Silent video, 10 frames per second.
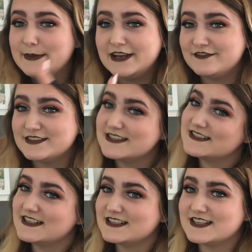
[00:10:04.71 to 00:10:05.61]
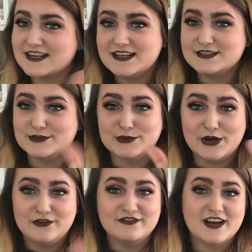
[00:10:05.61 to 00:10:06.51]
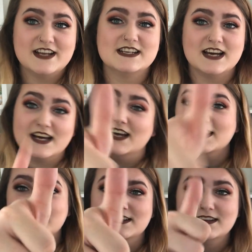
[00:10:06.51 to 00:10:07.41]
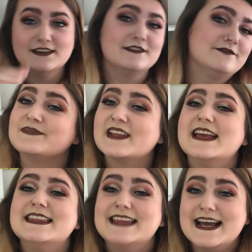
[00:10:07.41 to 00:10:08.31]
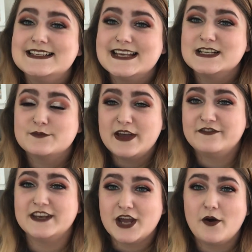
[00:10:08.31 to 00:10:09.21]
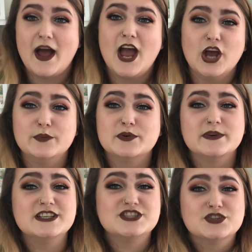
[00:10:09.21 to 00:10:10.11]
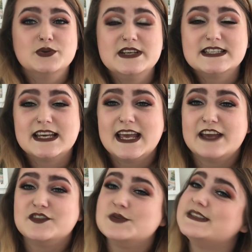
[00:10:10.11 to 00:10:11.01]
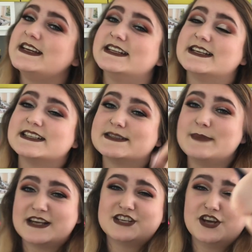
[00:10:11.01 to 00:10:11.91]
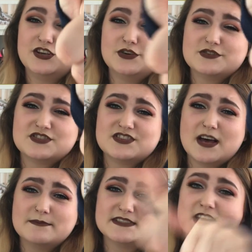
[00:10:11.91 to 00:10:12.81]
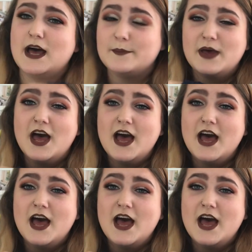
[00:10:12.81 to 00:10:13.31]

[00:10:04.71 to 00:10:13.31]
Maleficent's under the castle. Go and find her. that is the end of my video. I hope you enjoyed it. If you did, smash it a huge thumbs up.